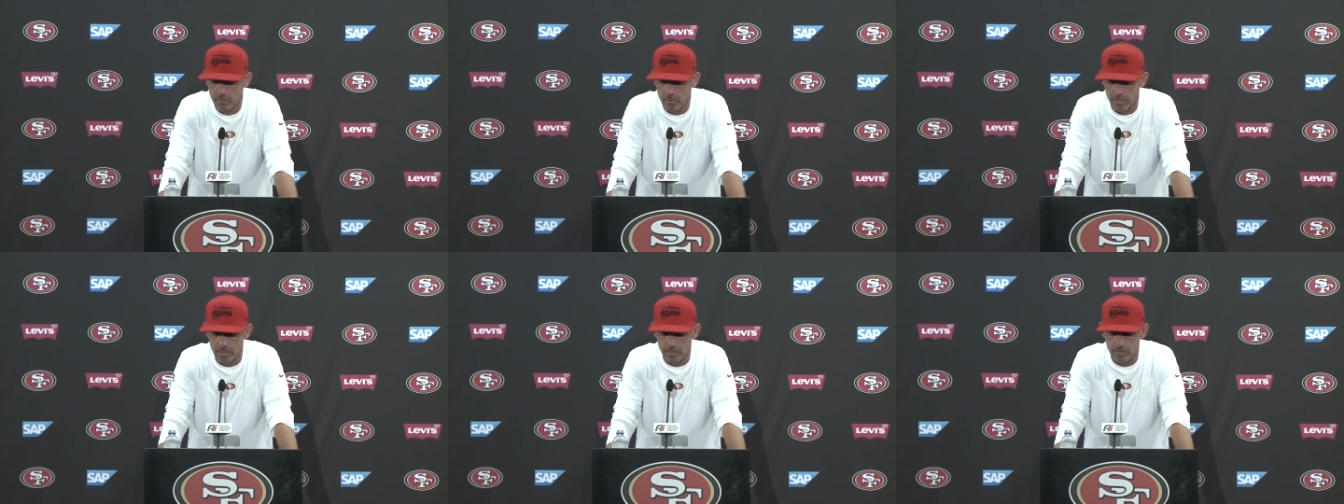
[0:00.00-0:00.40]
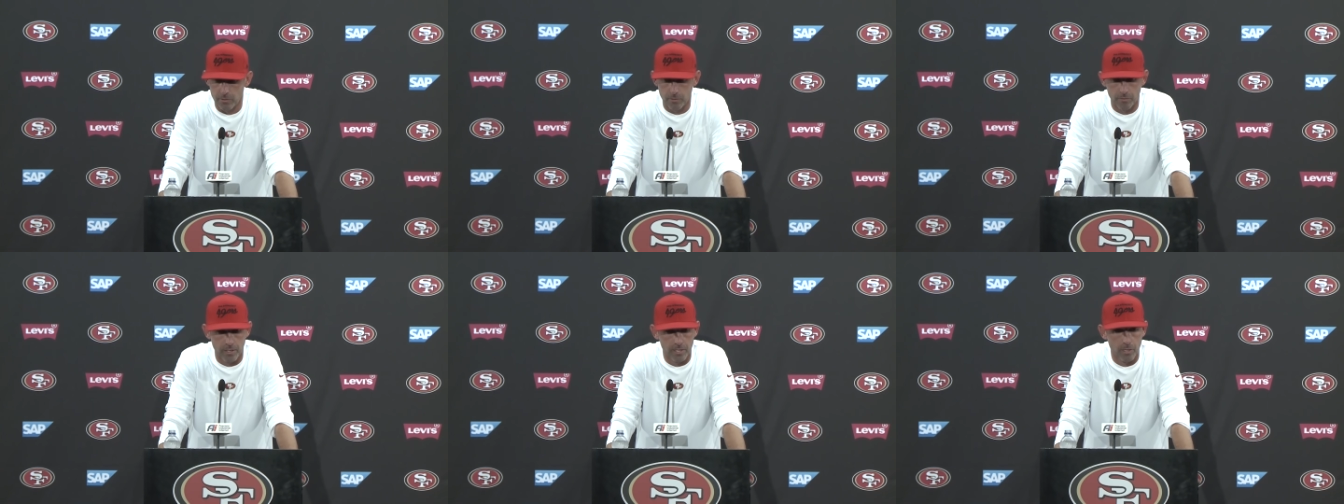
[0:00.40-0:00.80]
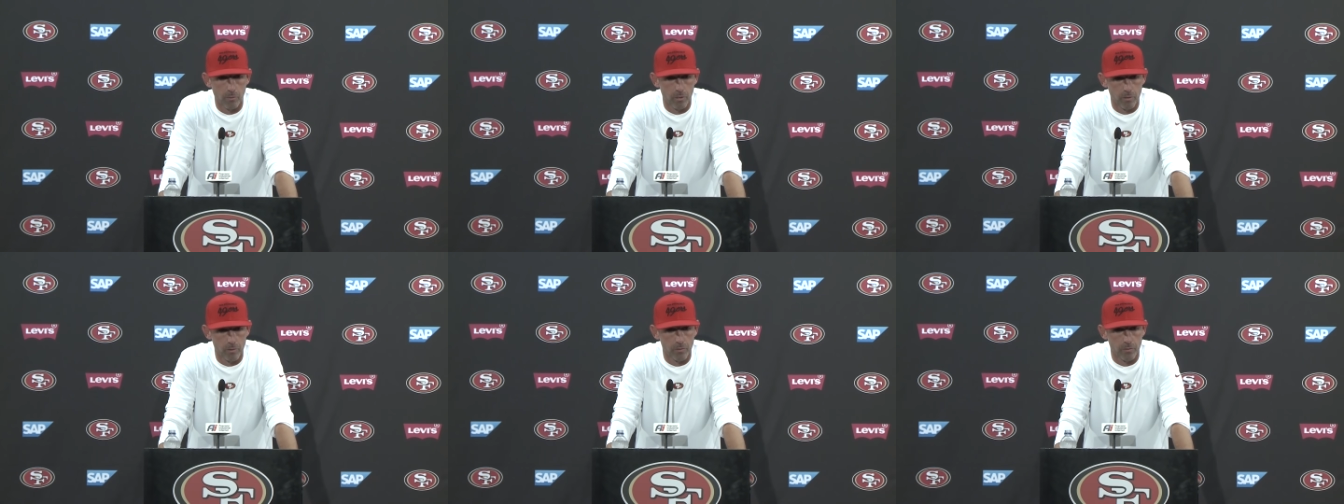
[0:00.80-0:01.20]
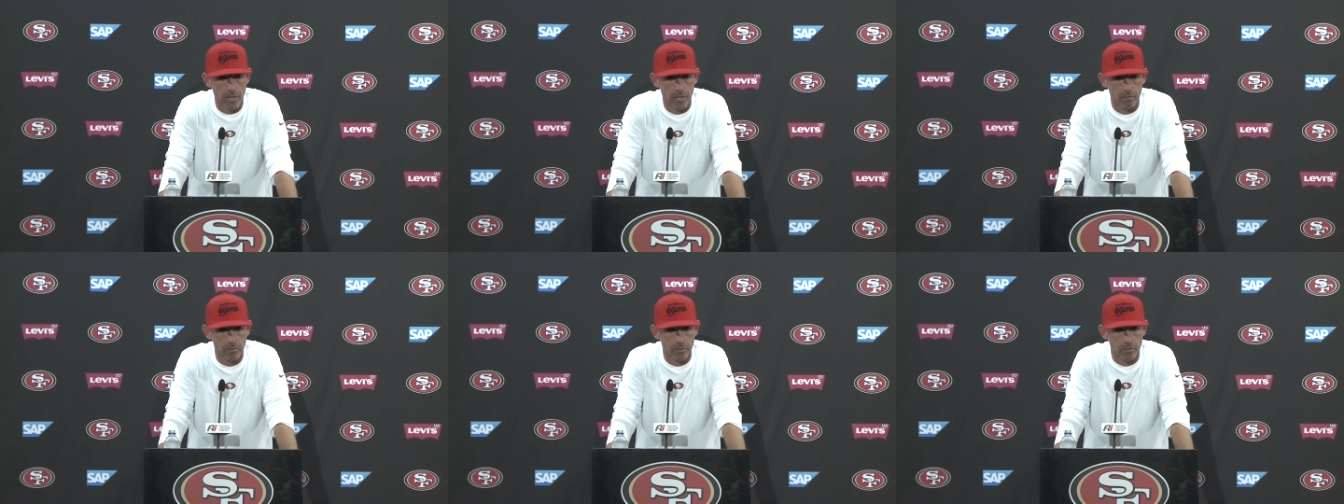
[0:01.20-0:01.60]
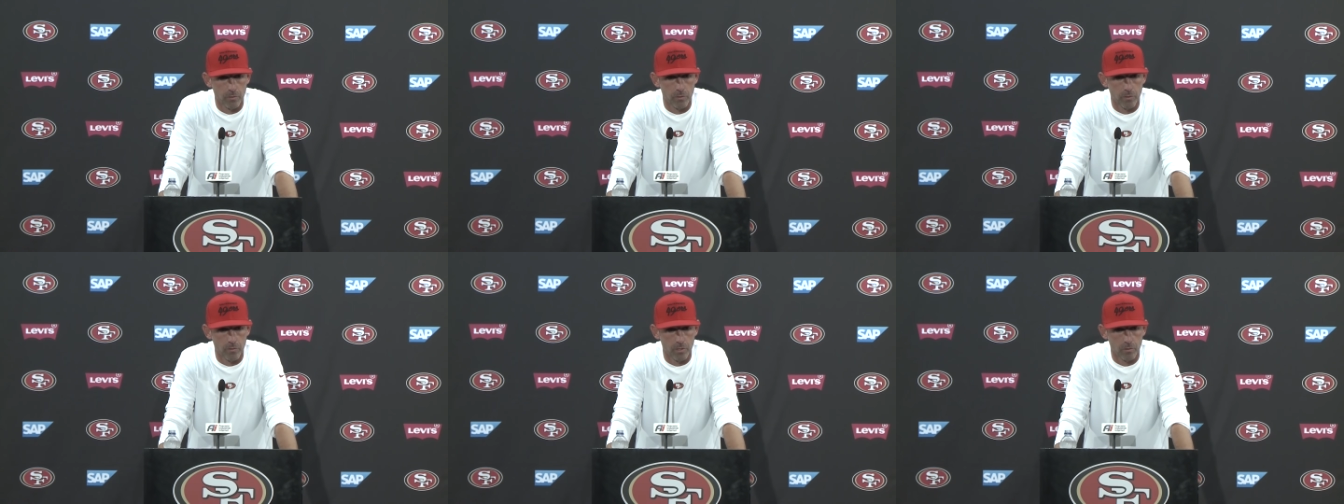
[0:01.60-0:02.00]
we had to also find out where he was at for this
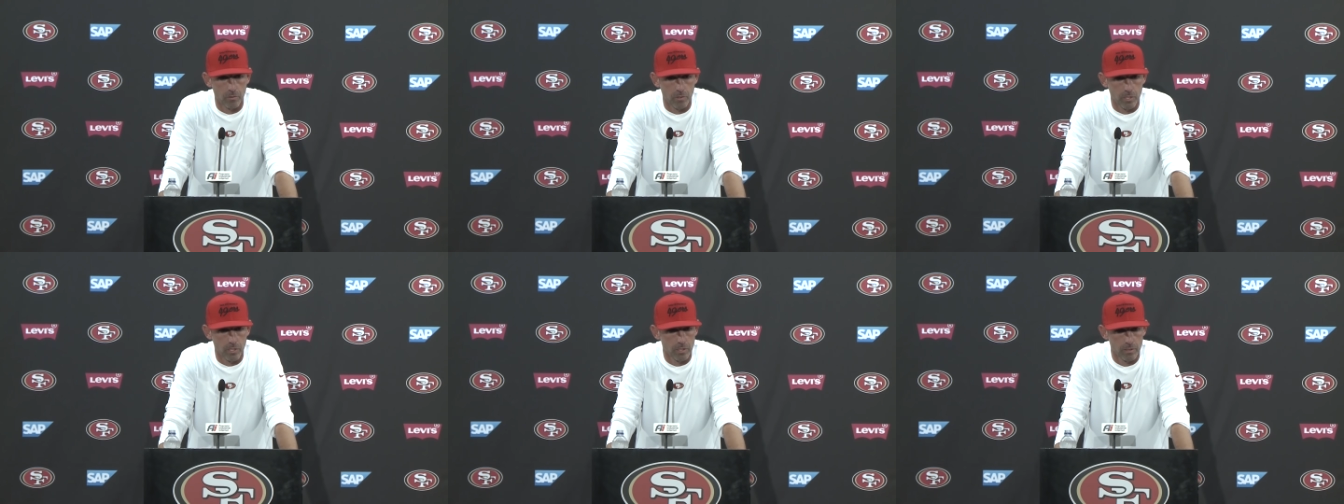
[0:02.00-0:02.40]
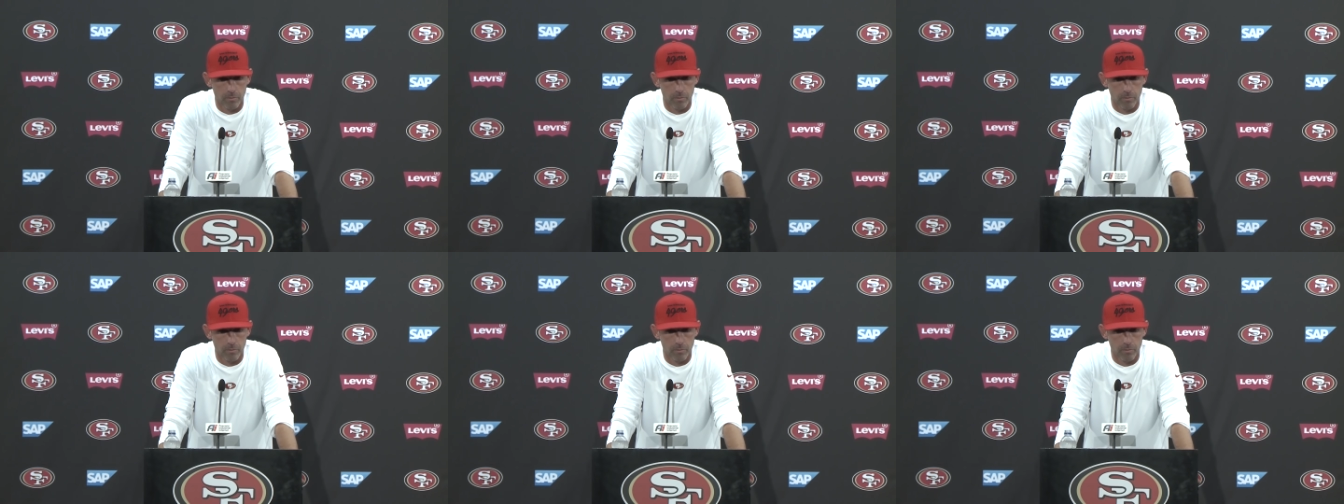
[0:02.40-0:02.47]
53.